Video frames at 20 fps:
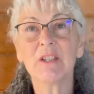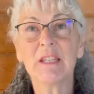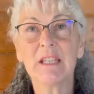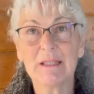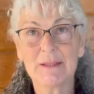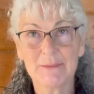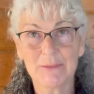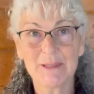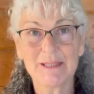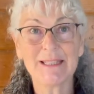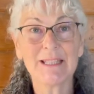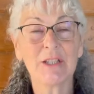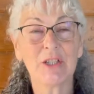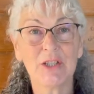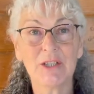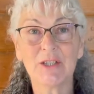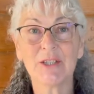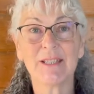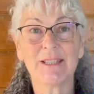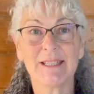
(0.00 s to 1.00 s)
was that
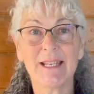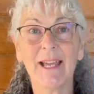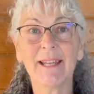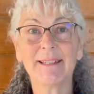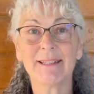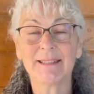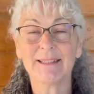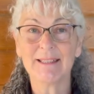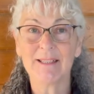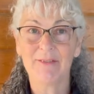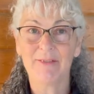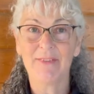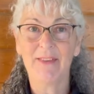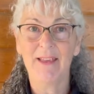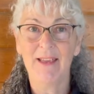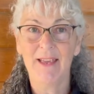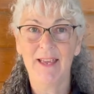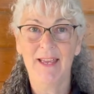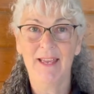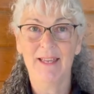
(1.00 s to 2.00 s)
she just had to lift the
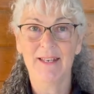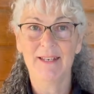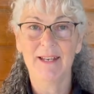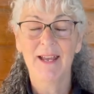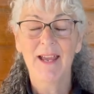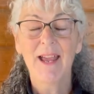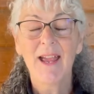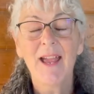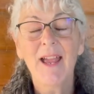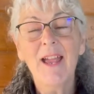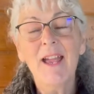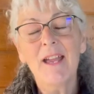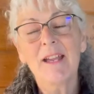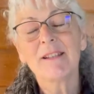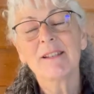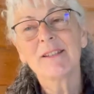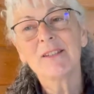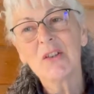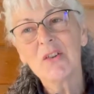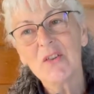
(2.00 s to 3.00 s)
head.
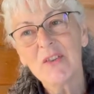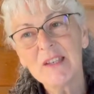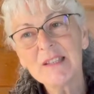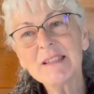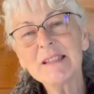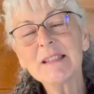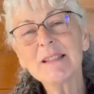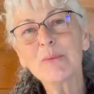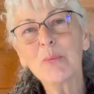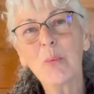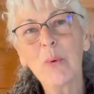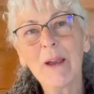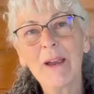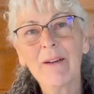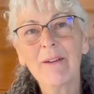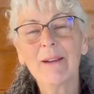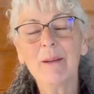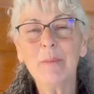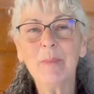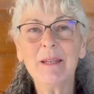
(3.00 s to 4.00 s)
And so this is
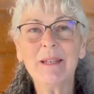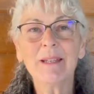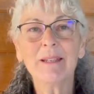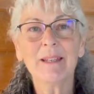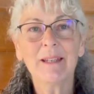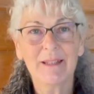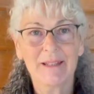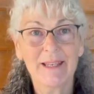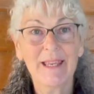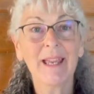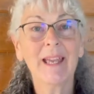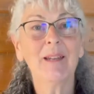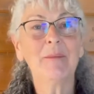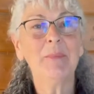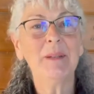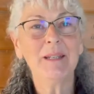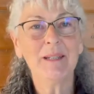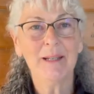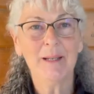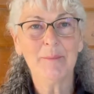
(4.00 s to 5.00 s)
where it can
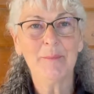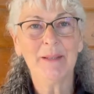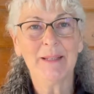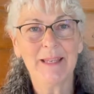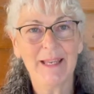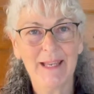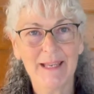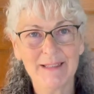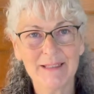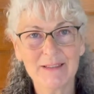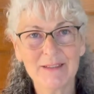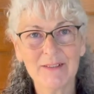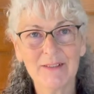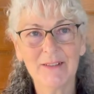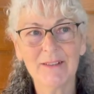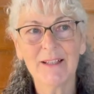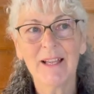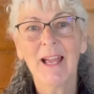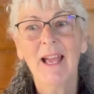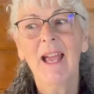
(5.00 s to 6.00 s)
become
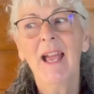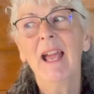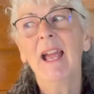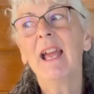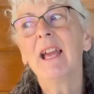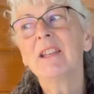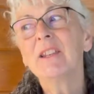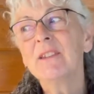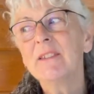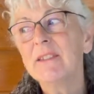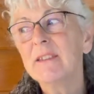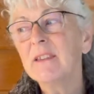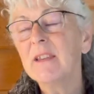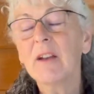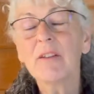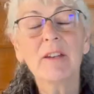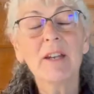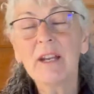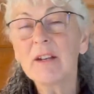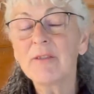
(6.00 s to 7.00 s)
mechanical, and
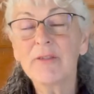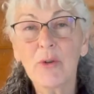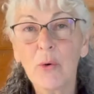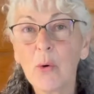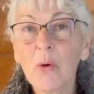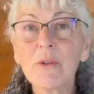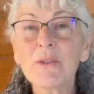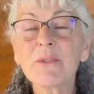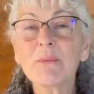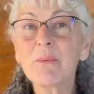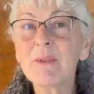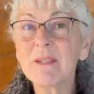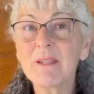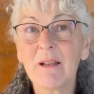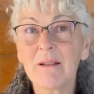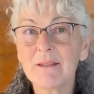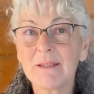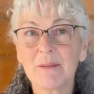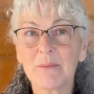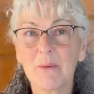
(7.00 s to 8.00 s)
of course
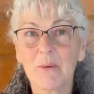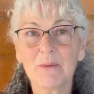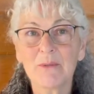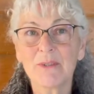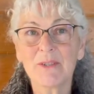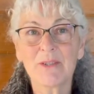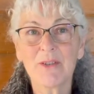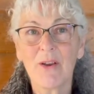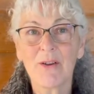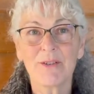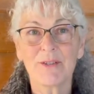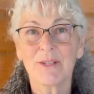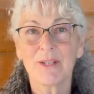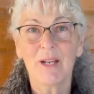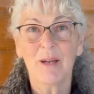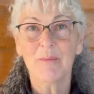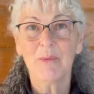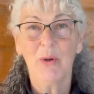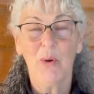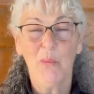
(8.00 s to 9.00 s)
results won't start to
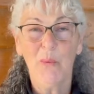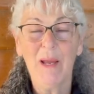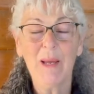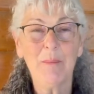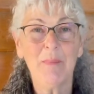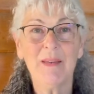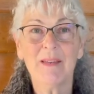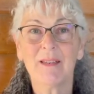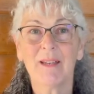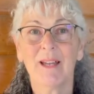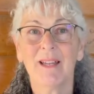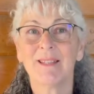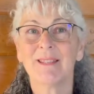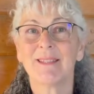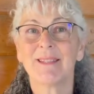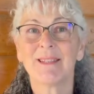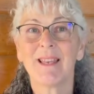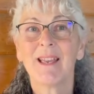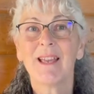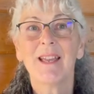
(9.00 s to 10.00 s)
come your way
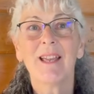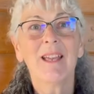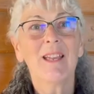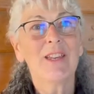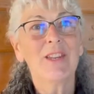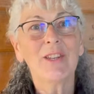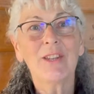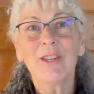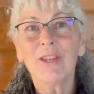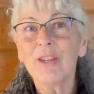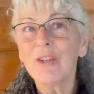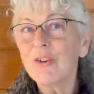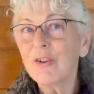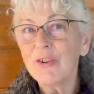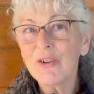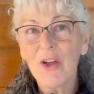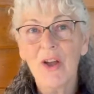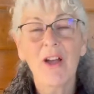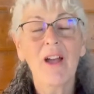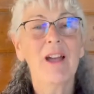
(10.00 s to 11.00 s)
because you're
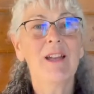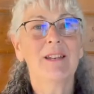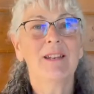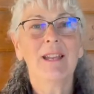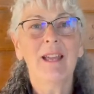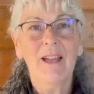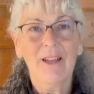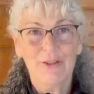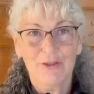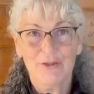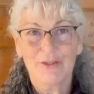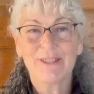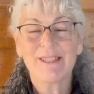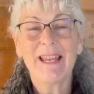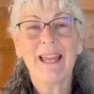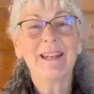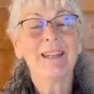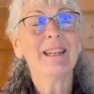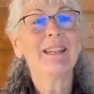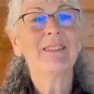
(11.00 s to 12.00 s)
not
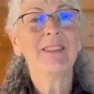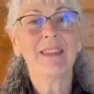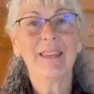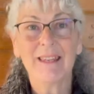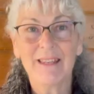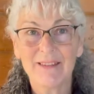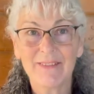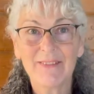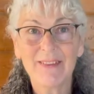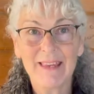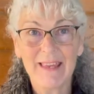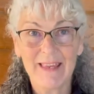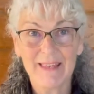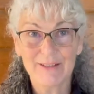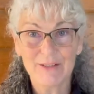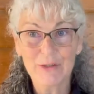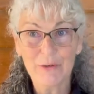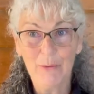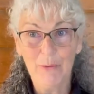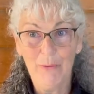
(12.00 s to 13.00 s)
understanding the
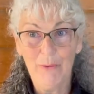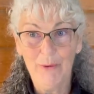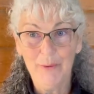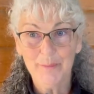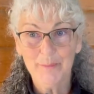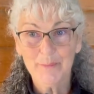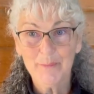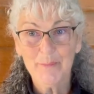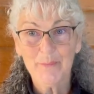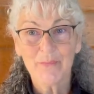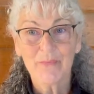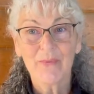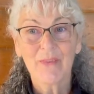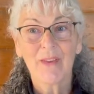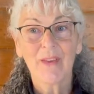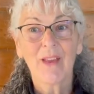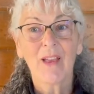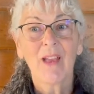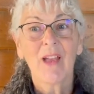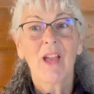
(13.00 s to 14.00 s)
end goal.
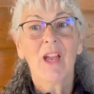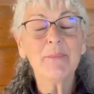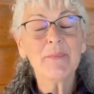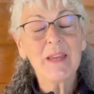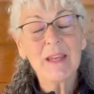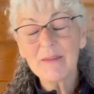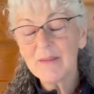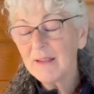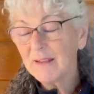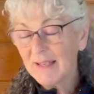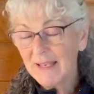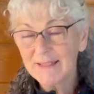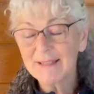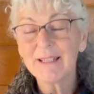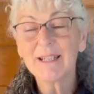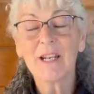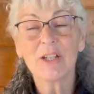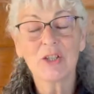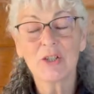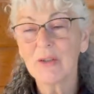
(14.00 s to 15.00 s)
In the
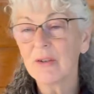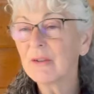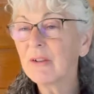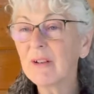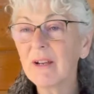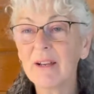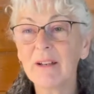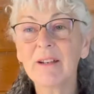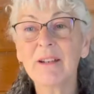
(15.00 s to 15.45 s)
lesson, I showed her how to